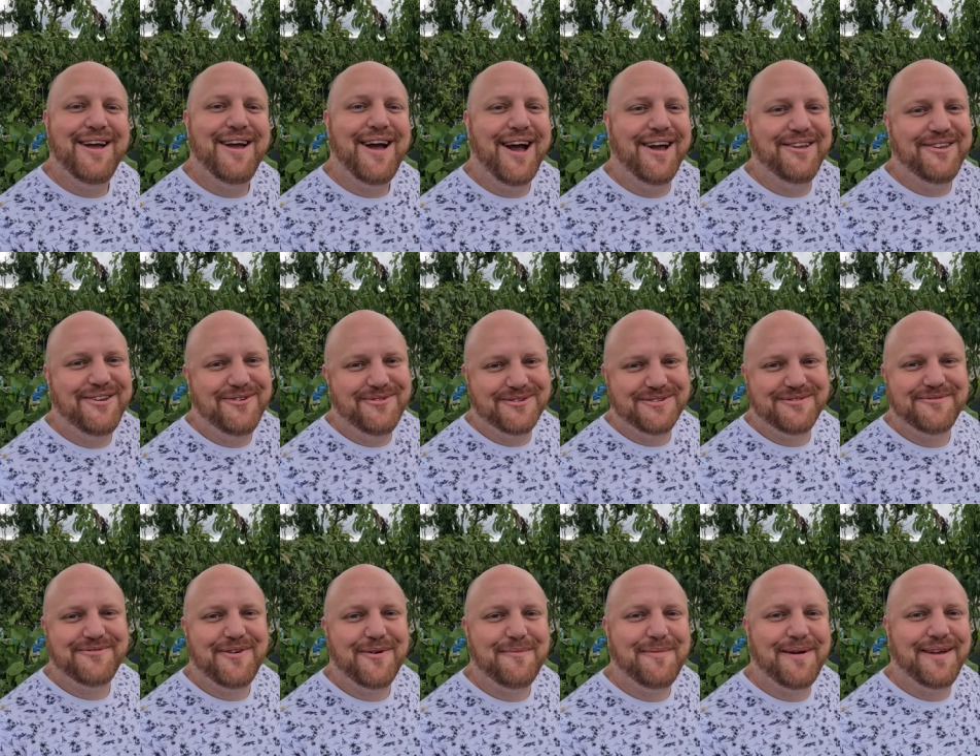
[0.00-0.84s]
I use
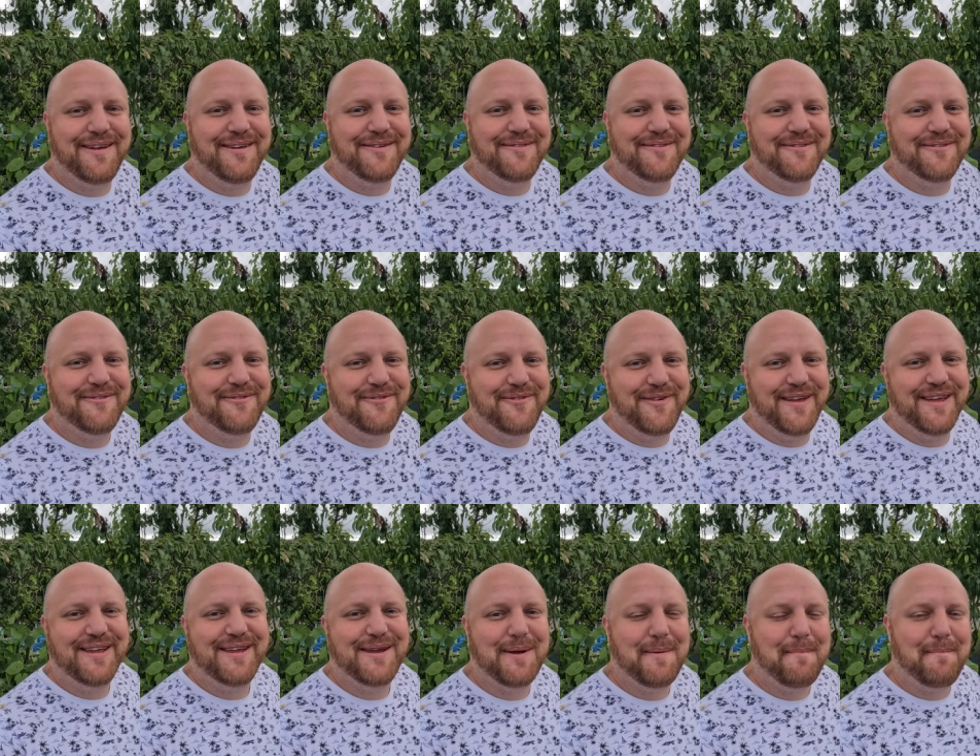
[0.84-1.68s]
them for my
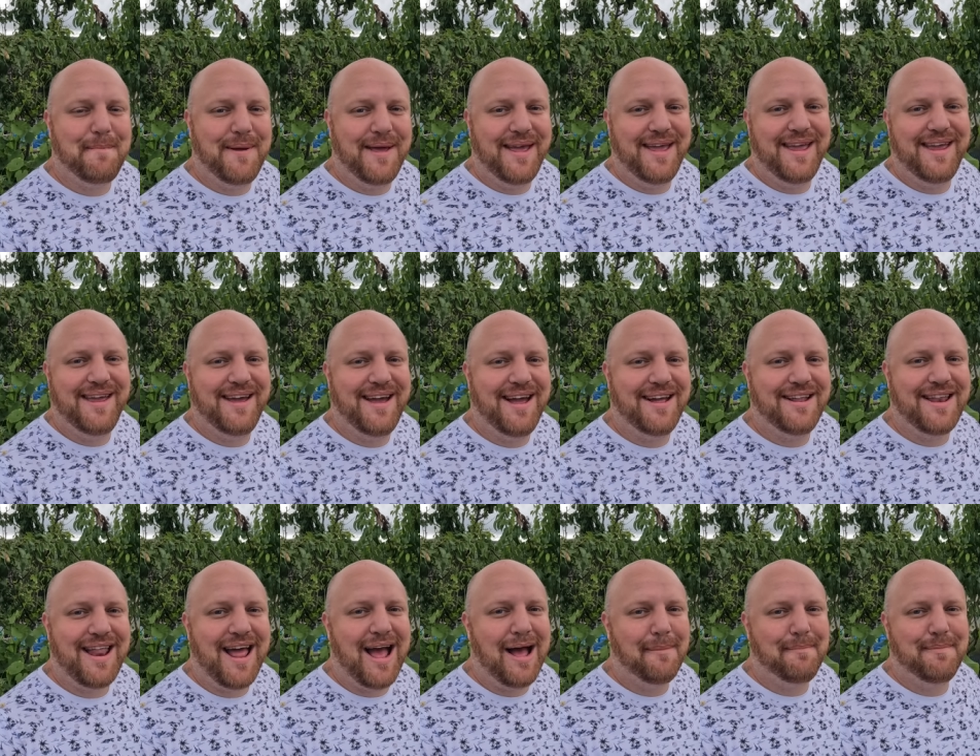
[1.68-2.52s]
fig, pear
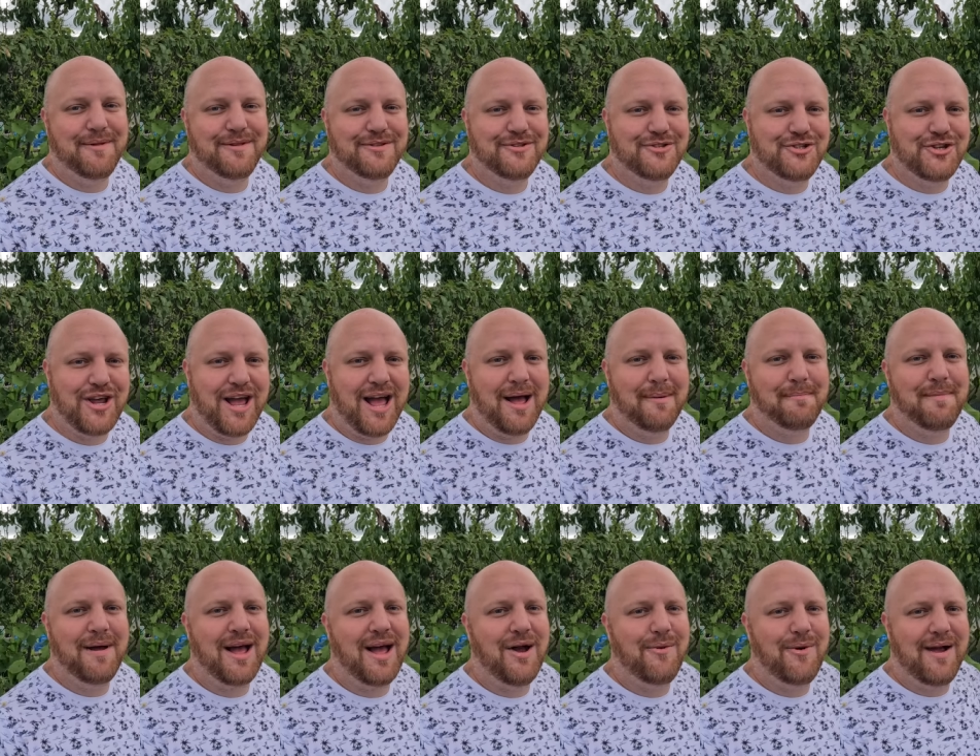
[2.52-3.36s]
and apple
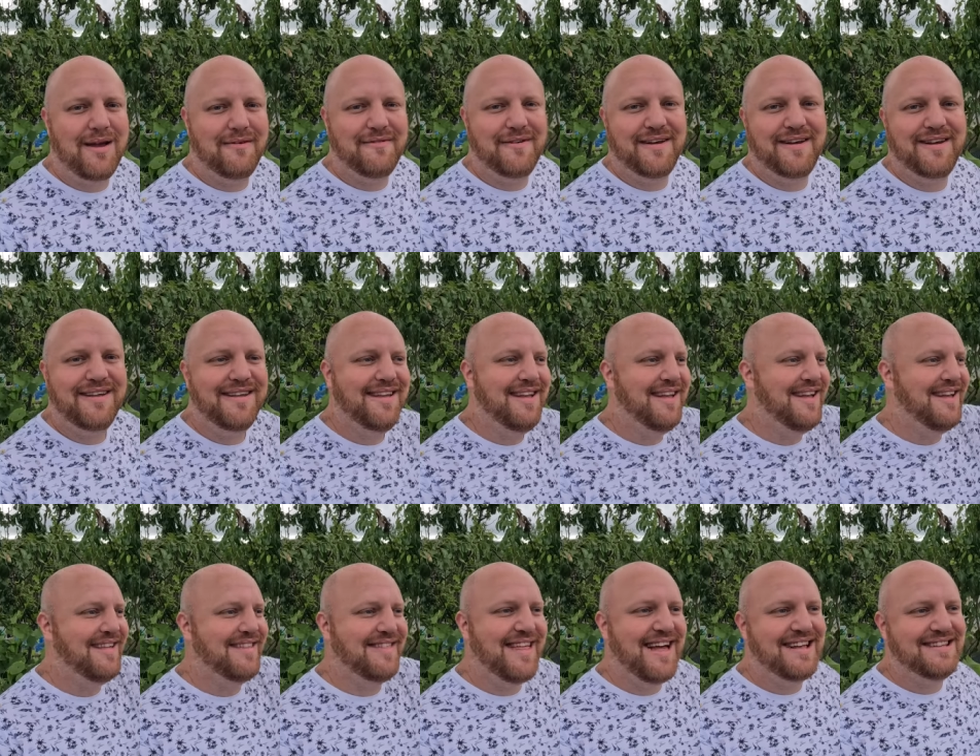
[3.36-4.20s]
jam. However,
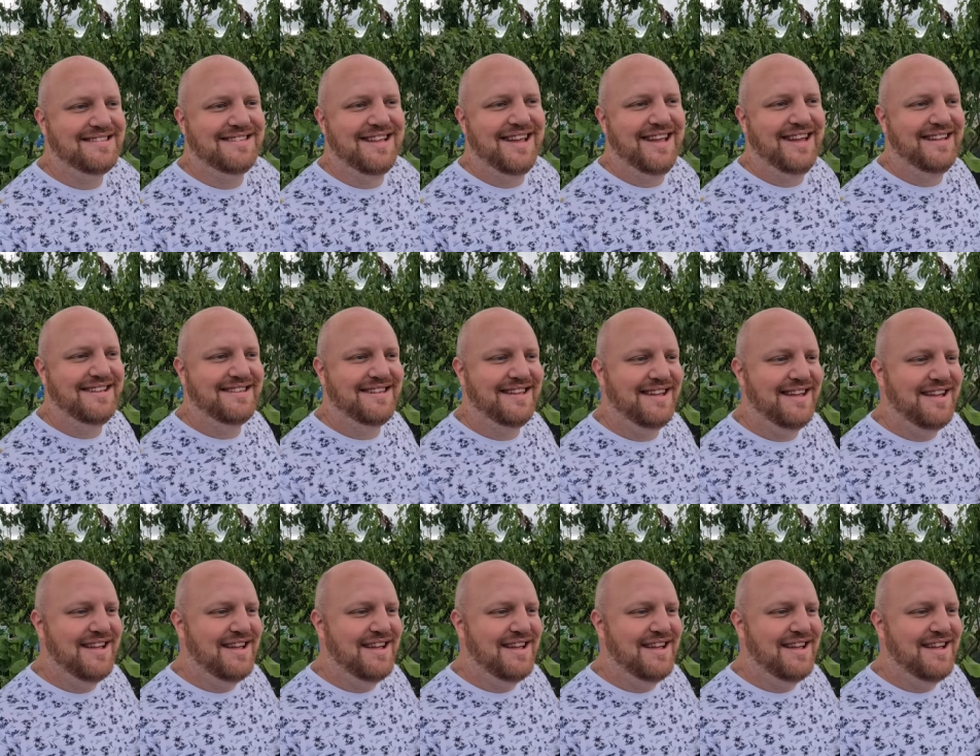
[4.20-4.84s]
that's it.